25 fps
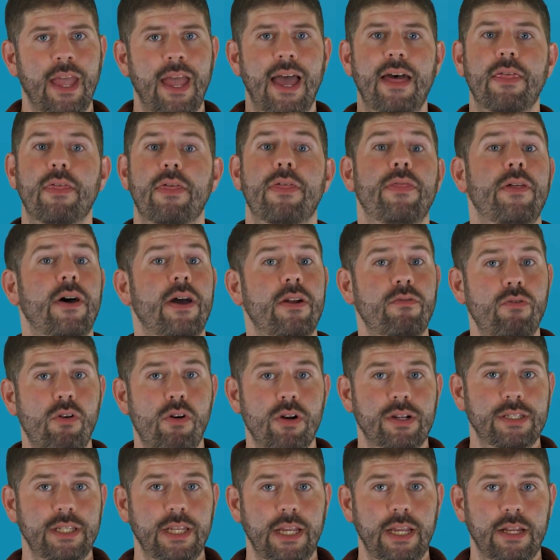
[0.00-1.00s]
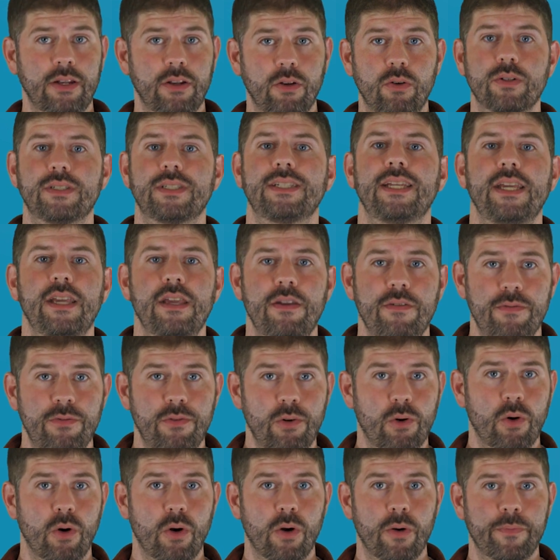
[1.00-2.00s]
and thyroxine, or
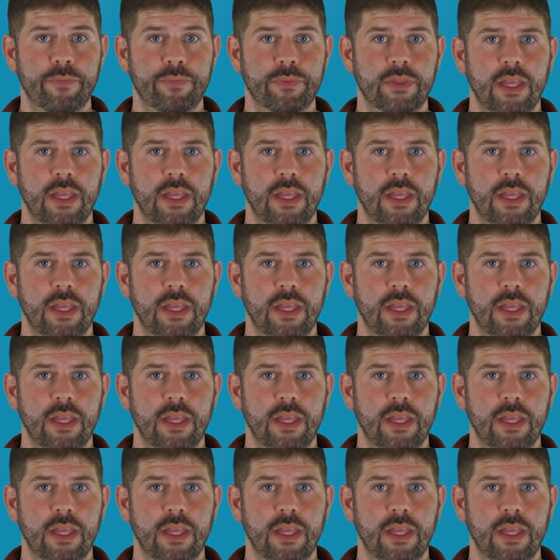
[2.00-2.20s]
T4.